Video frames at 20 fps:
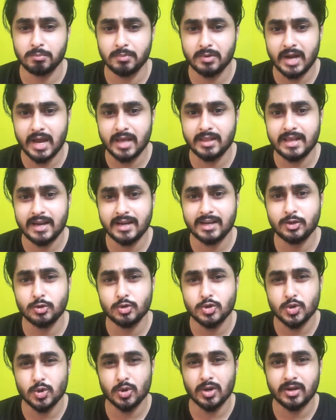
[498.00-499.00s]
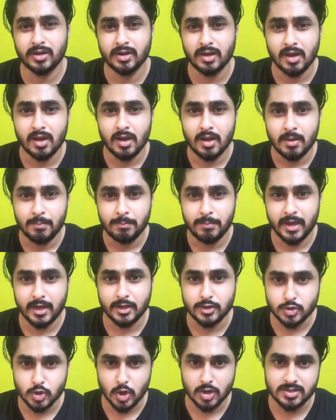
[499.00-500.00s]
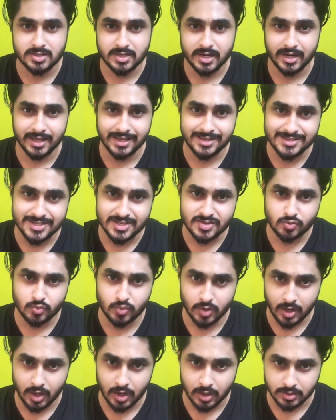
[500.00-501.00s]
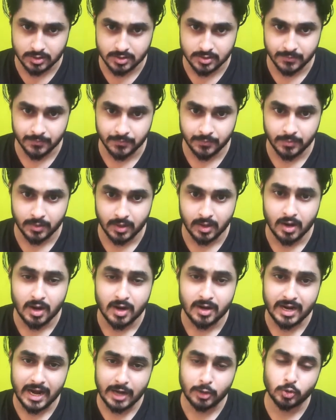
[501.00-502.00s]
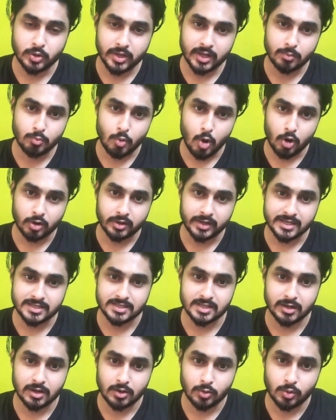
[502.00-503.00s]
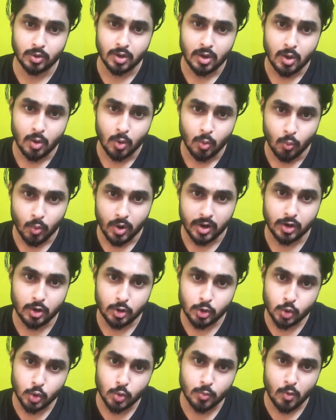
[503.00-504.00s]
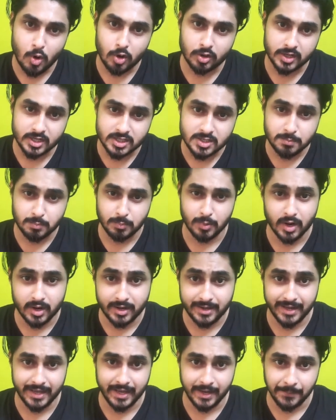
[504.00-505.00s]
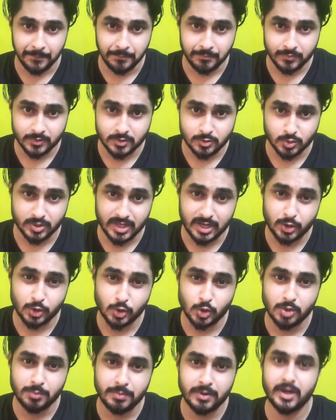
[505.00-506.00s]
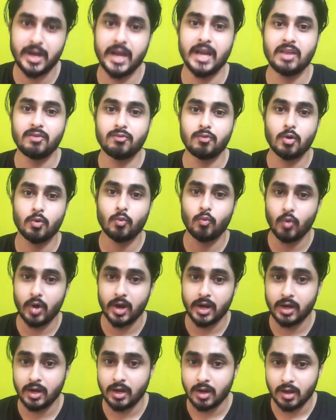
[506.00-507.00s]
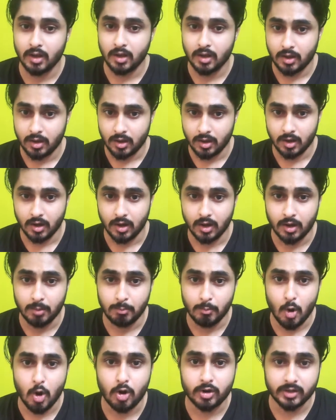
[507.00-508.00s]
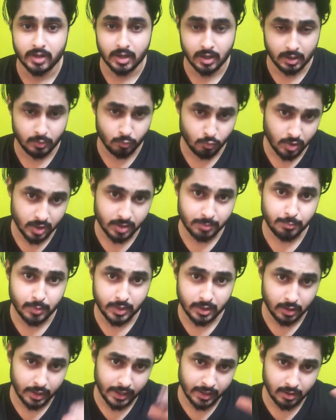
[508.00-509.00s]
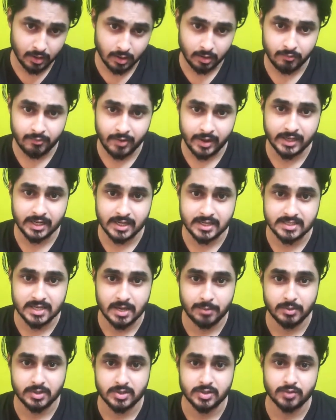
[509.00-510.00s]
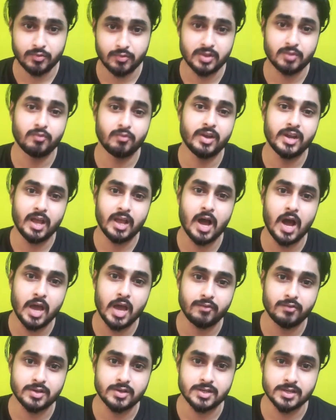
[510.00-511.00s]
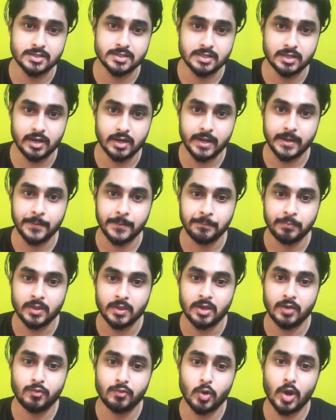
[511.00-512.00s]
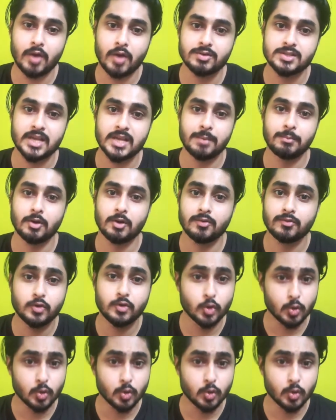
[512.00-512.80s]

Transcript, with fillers: try that you shouldn't be exhausted in just 3 hours. Try to take mock tests, around 1 or 2 mock tests per day, so that you will be ready for one final examination with very high efficiency, right? If you have a stamina of